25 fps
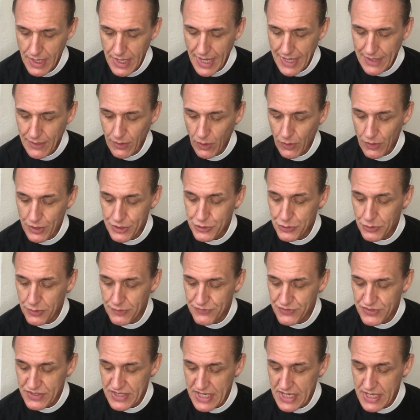and all that you
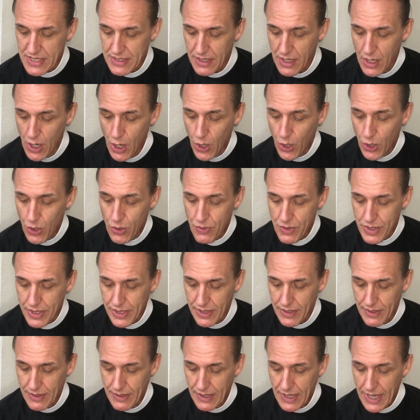have seen. Hurry
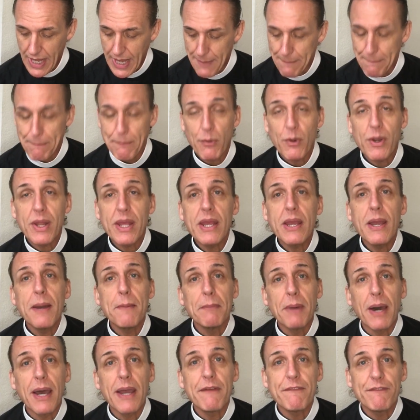and bring
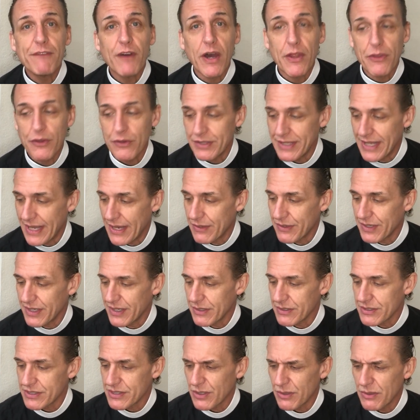my father down
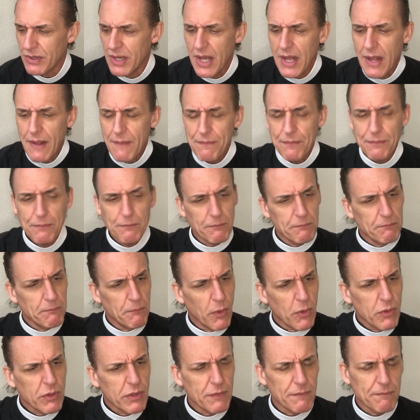here. So
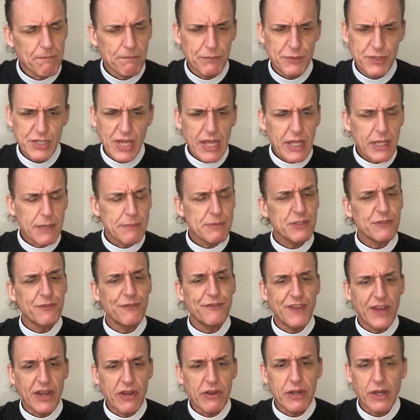Mo Jacob is
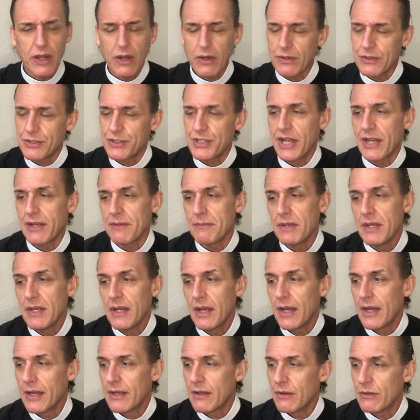very, or Jacob,
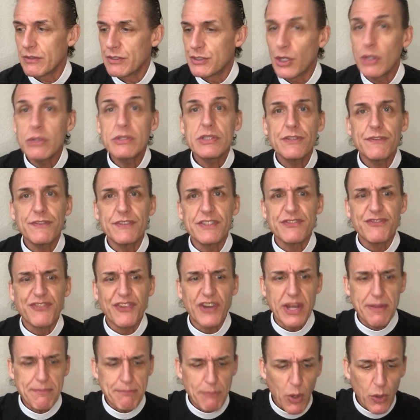uh, Joseph is
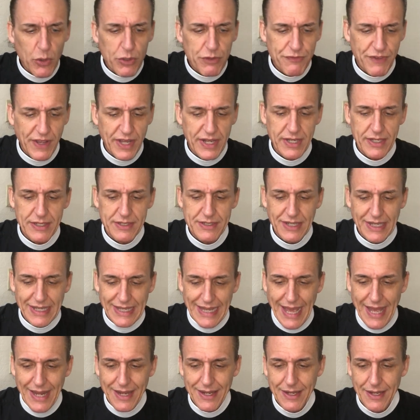very motivated to
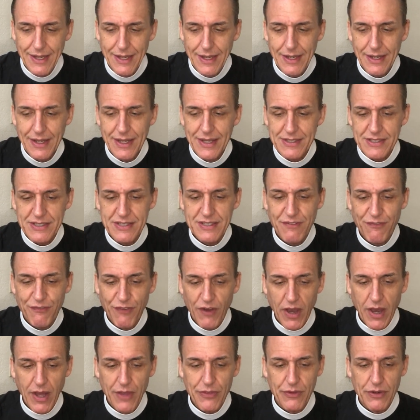get his
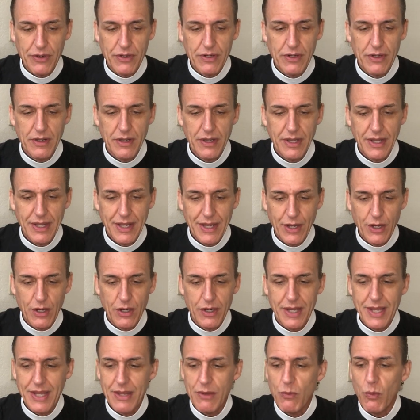father
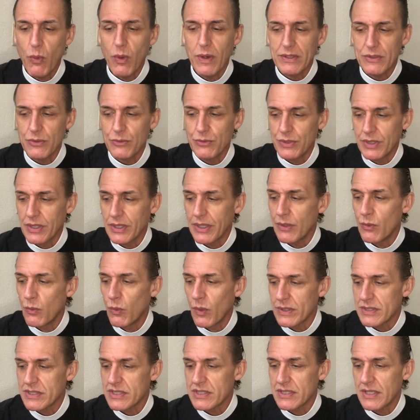here. He want, really
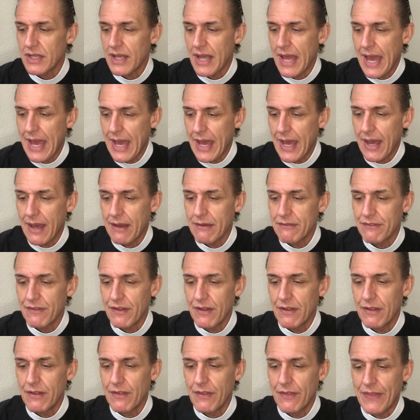wants to have
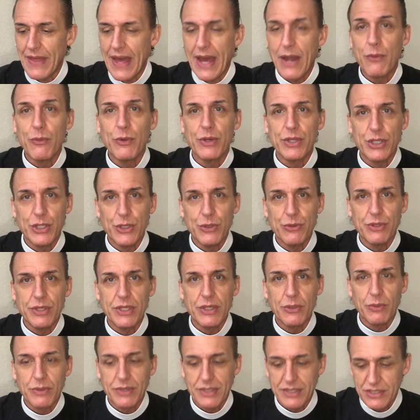that
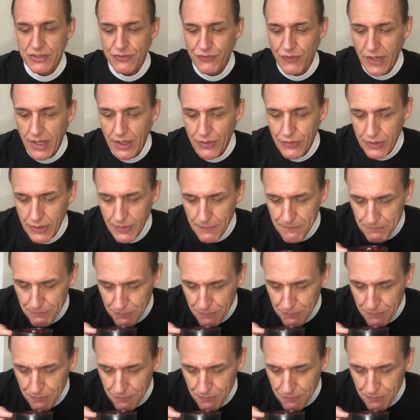reunion with his father.